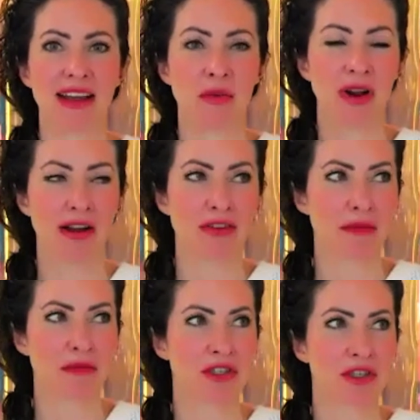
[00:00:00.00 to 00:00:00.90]
And what I've
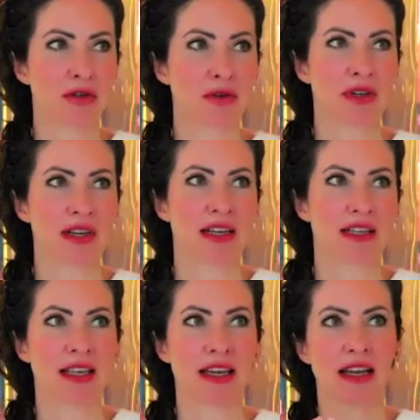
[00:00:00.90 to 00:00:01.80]
come to,
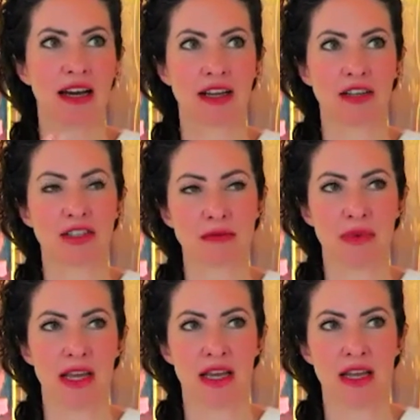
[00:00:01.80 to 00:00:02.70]
it's like, I just
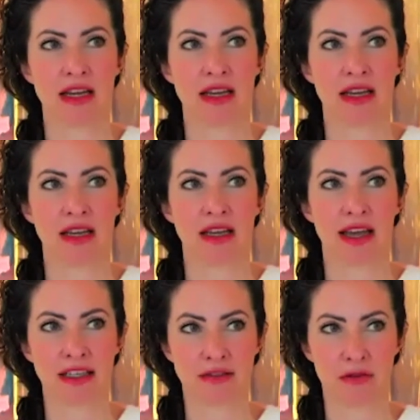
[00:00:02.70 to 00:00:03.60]
made
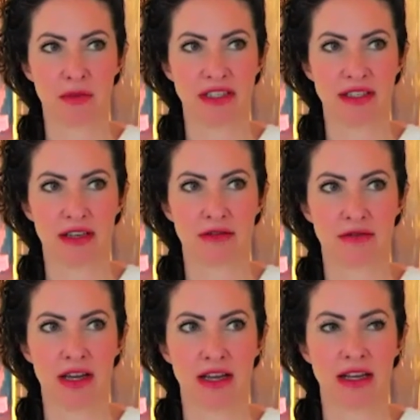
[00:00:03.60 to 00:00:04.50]
eggs for myself,
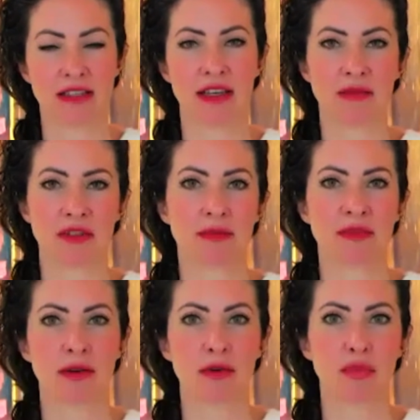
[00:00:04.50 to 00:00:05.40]
right? And sometimes
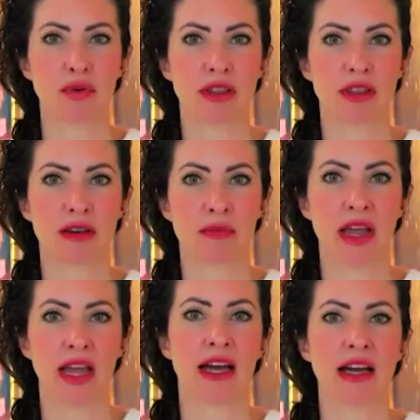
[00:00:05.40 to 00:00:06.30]
I would put the
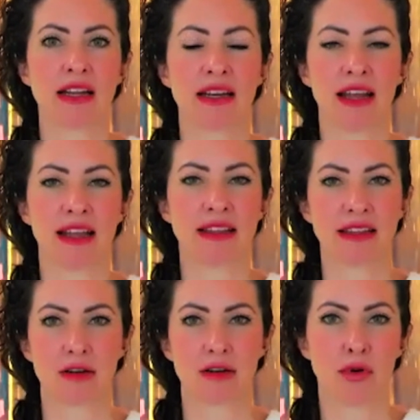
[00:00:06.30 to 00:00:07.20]
pan and the
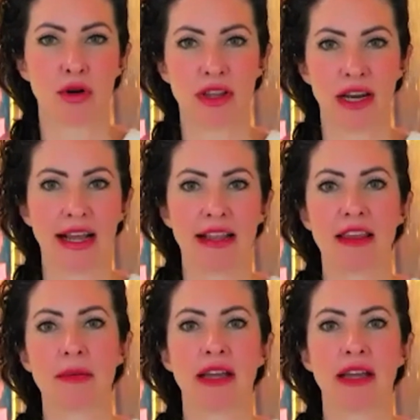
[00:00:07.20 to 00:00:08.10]
little bowl that I ate
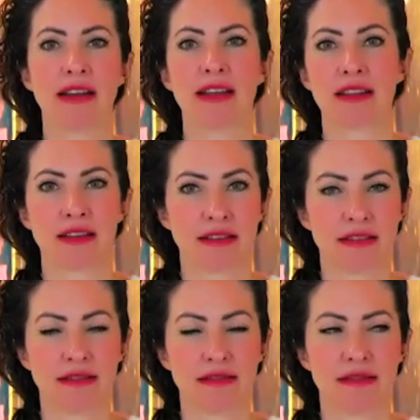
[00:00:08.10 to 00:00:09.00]
them in the
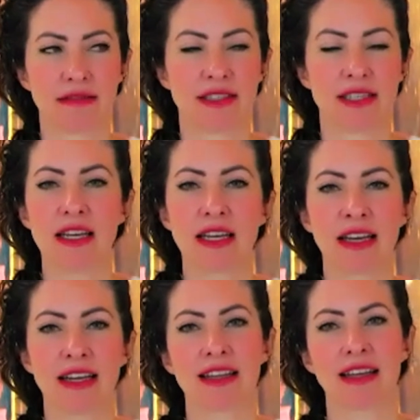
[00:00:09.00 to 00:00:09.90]
sink
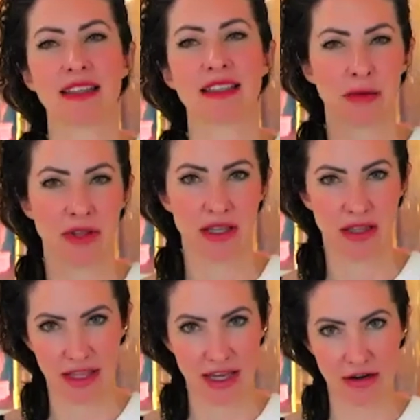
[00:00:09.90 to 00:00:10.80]
and like deal with it
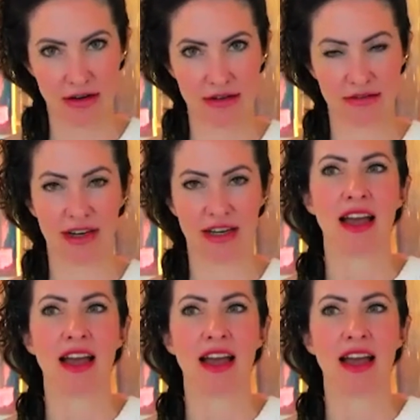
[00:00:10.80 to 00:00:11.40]
later, right?